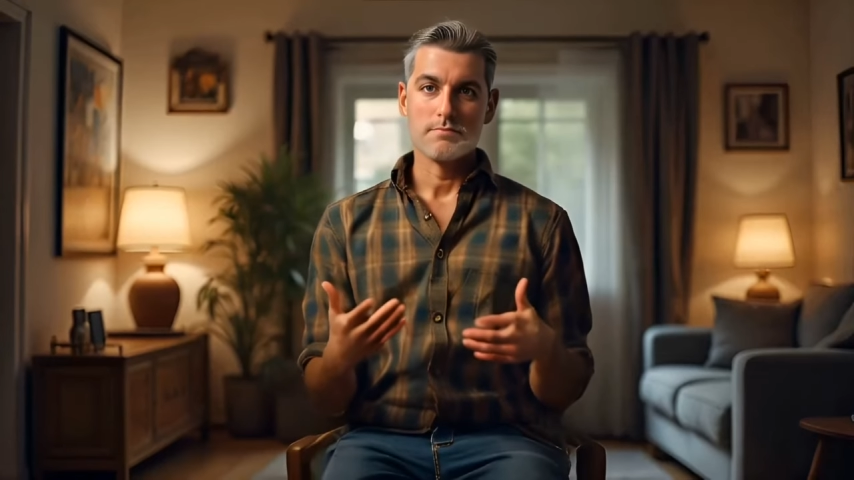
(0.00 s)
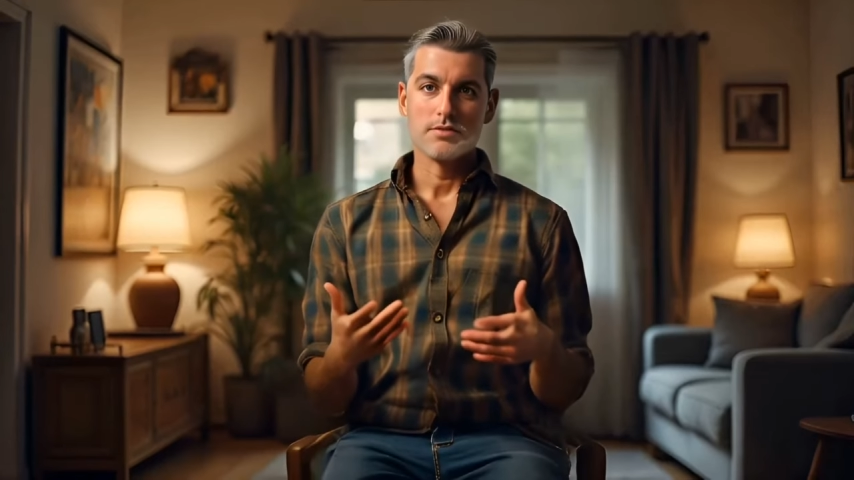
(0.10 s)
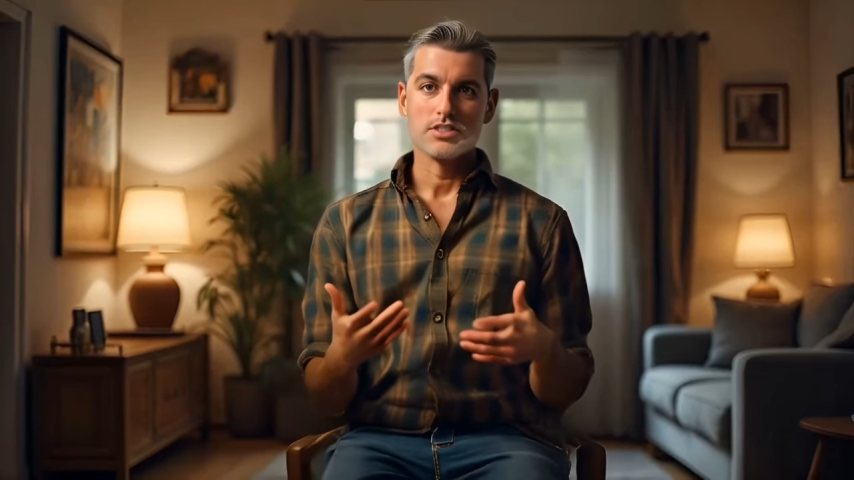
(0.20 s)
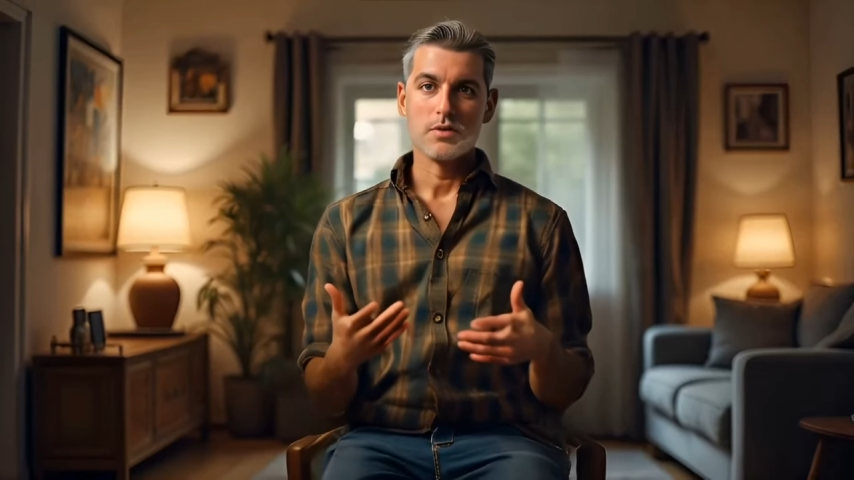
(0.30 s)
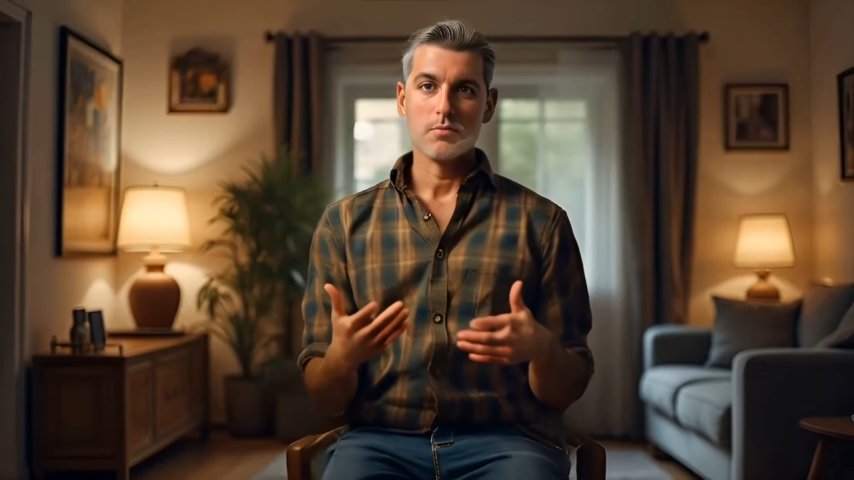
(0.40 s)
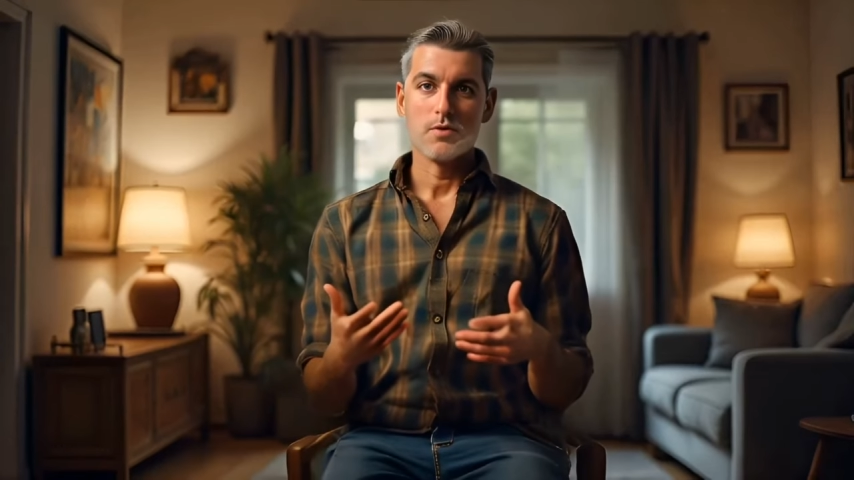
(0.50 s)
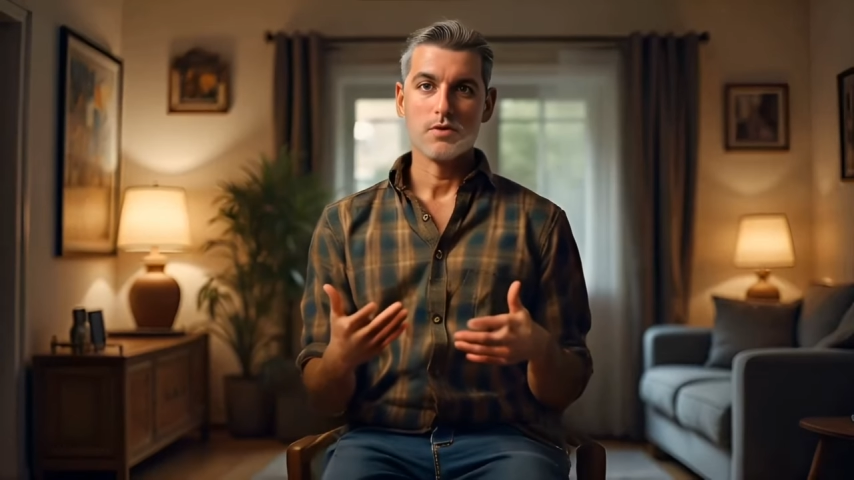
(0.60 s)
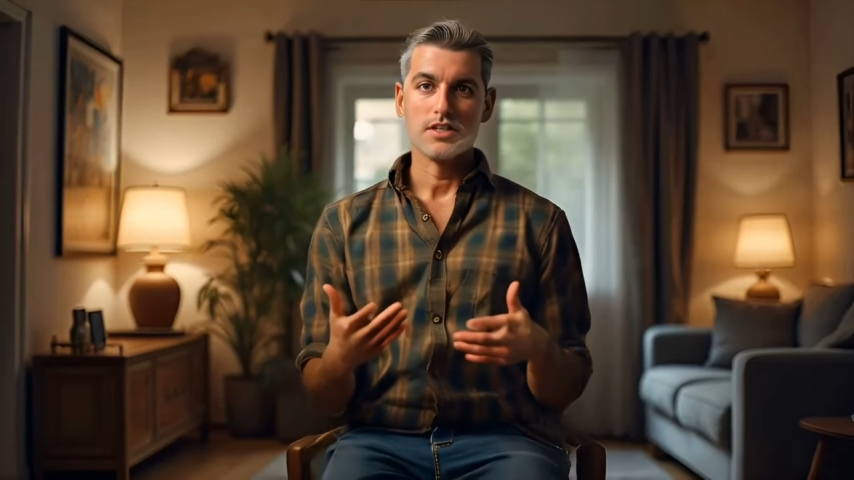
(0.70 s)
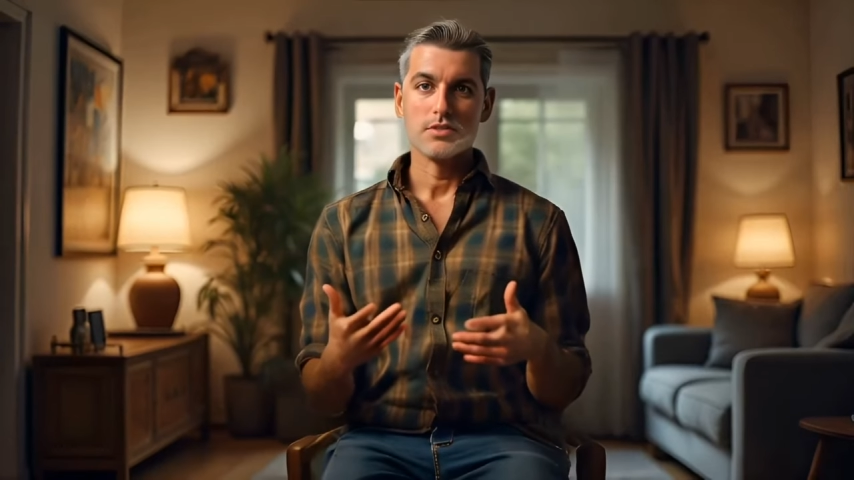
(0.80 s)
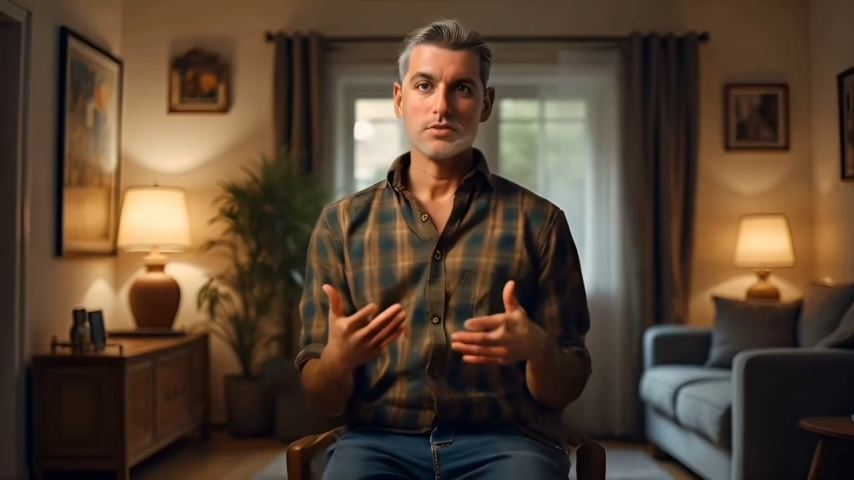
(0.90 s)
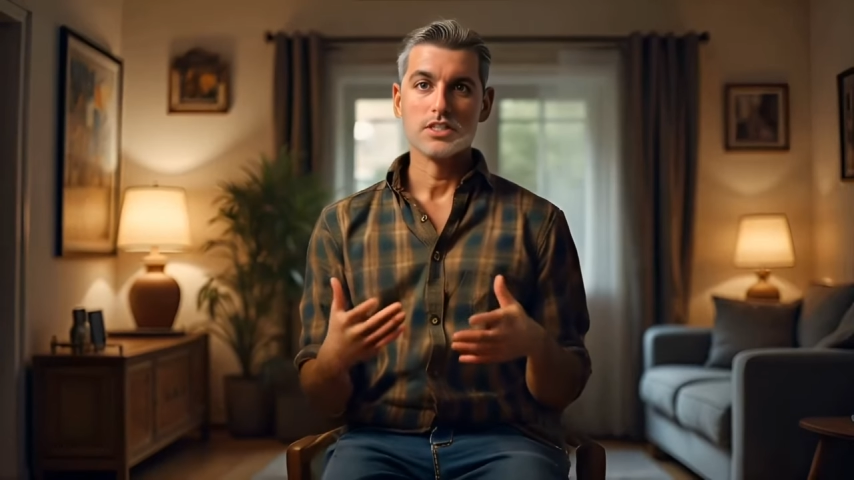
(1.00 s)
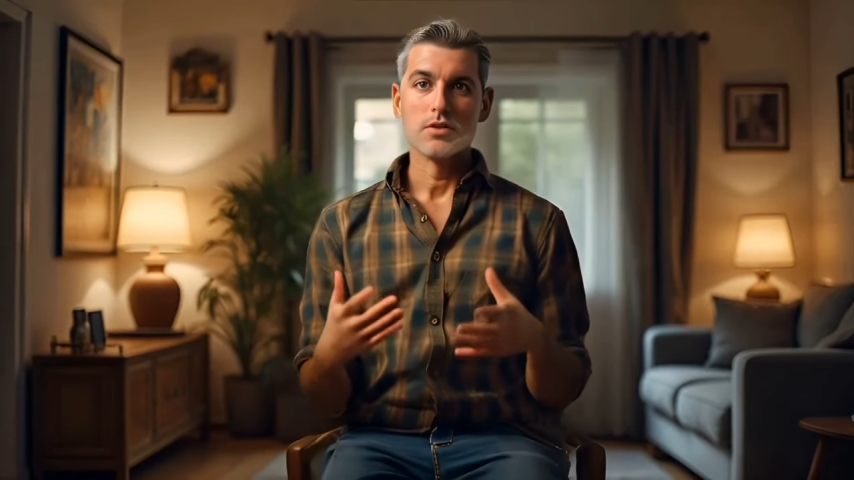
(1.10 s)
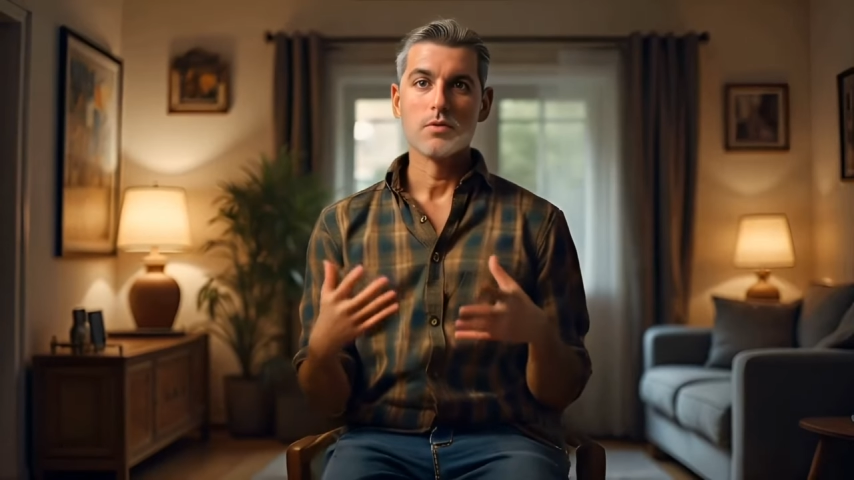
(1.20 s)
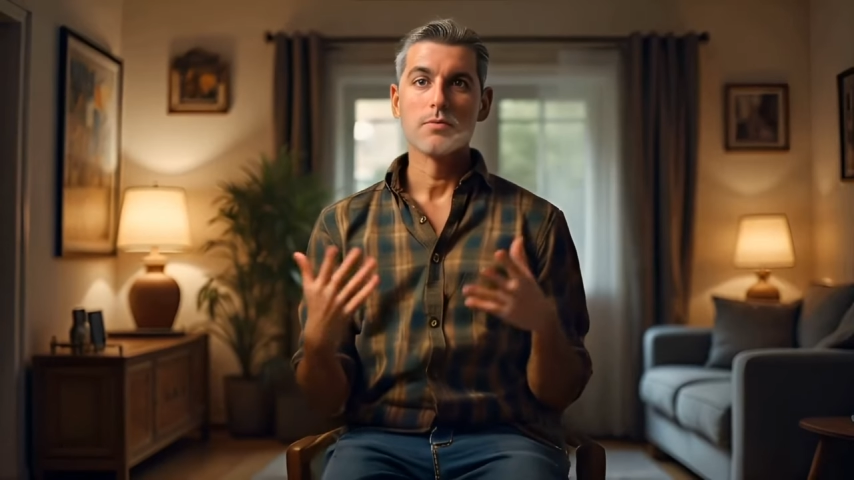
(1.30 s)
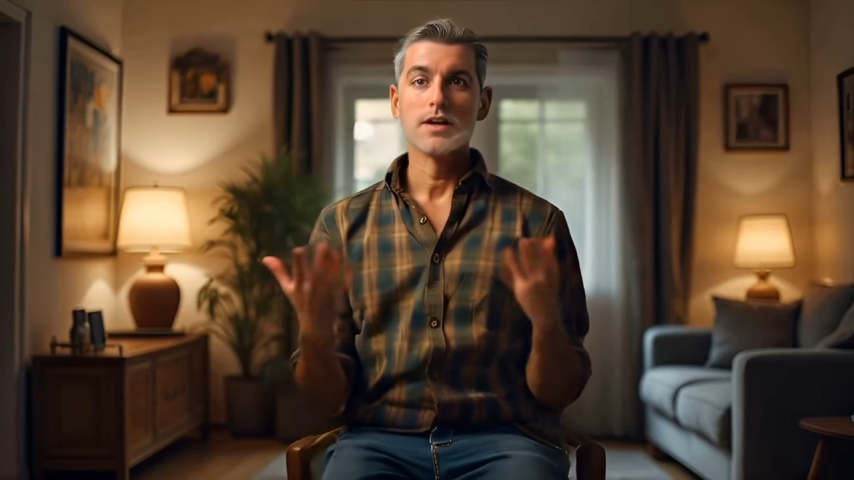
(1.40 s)
scrolling
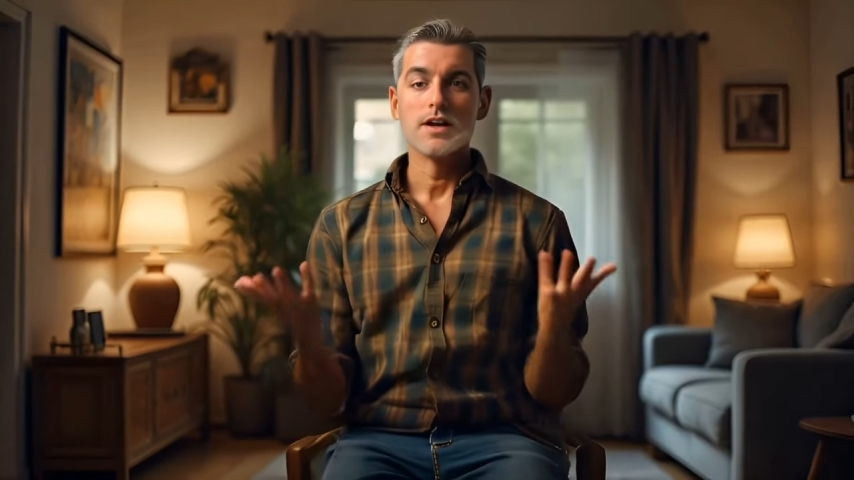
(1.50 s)
YouTube